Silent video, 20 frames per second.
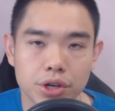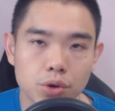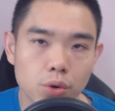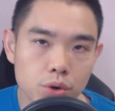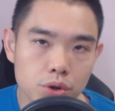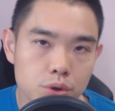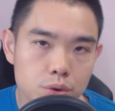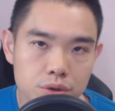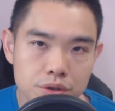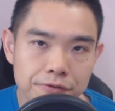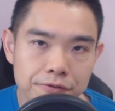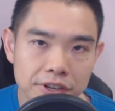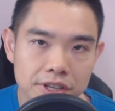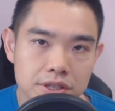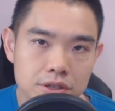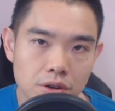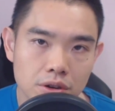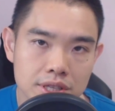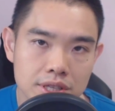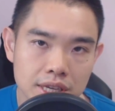don't use
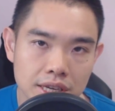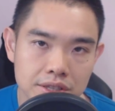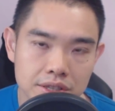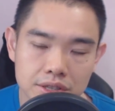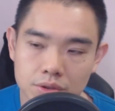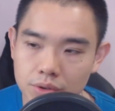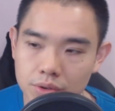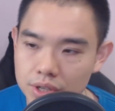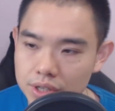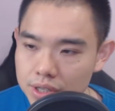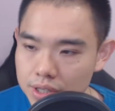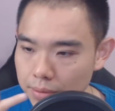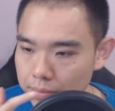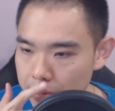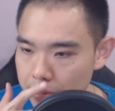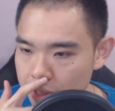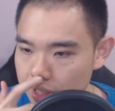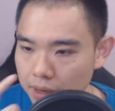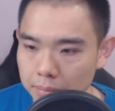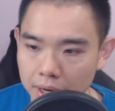fixed lot sizes. So this is a
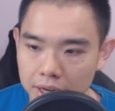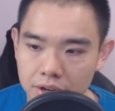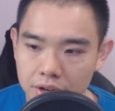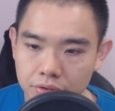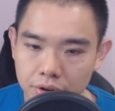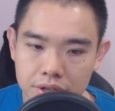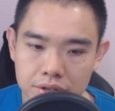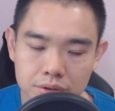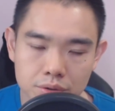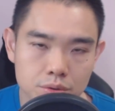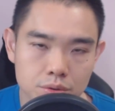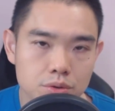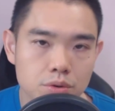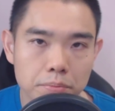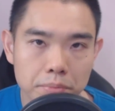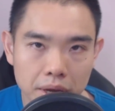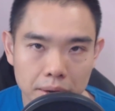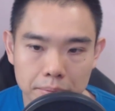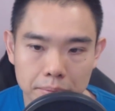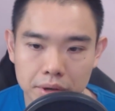mistake many traders also
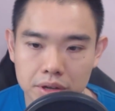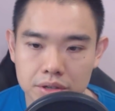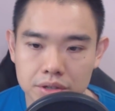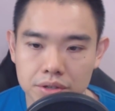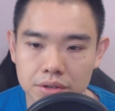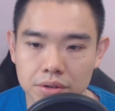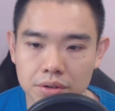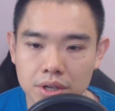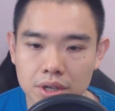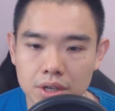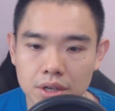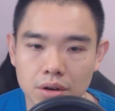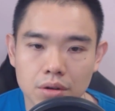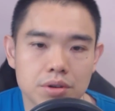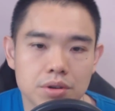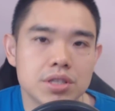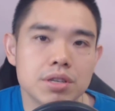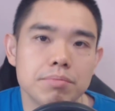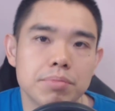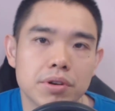make because,
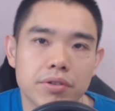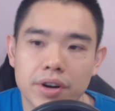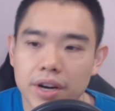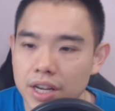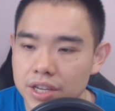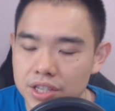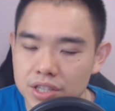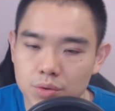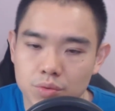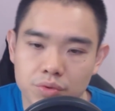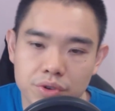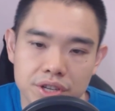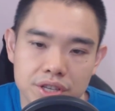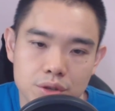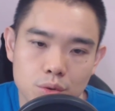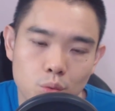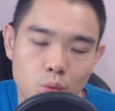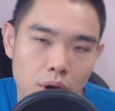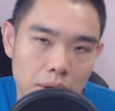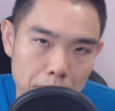it's simple, right? I just
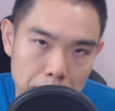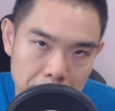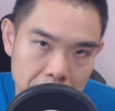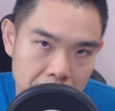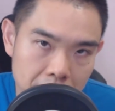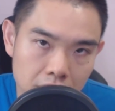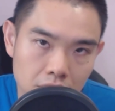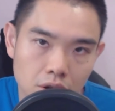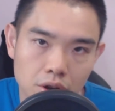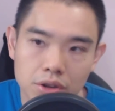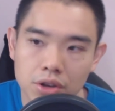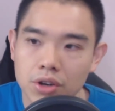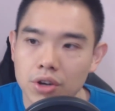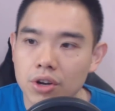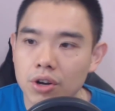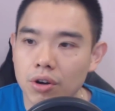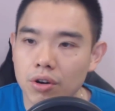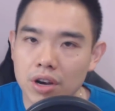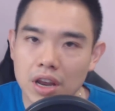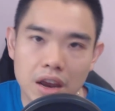risk one mini lot
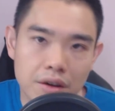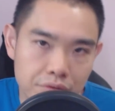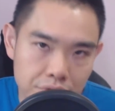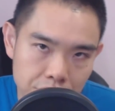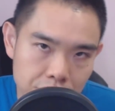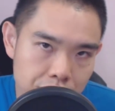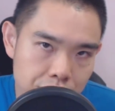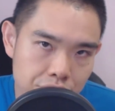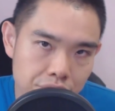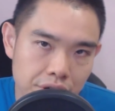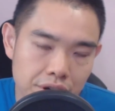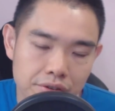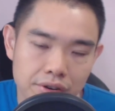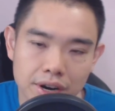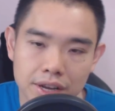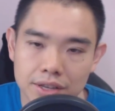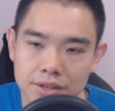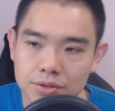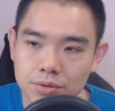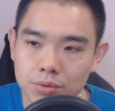on every trade,
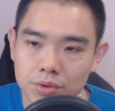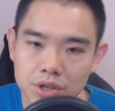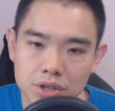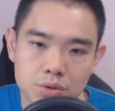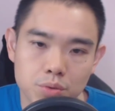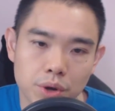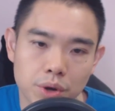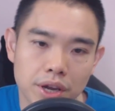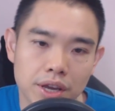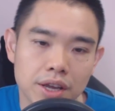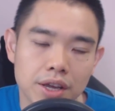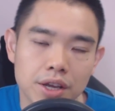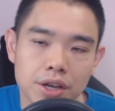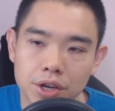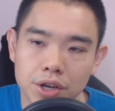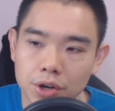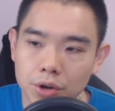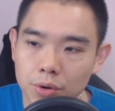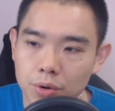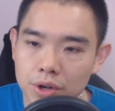right? So this way,
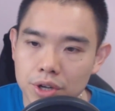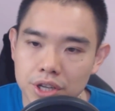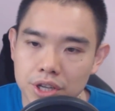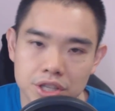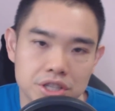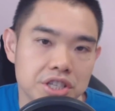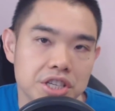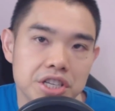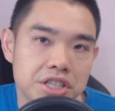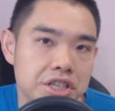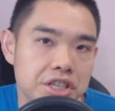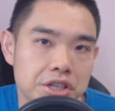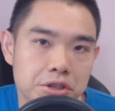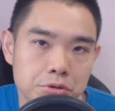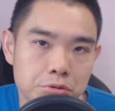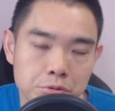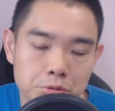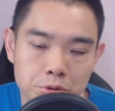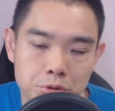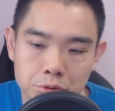it's easy
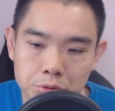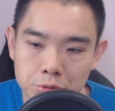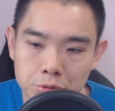to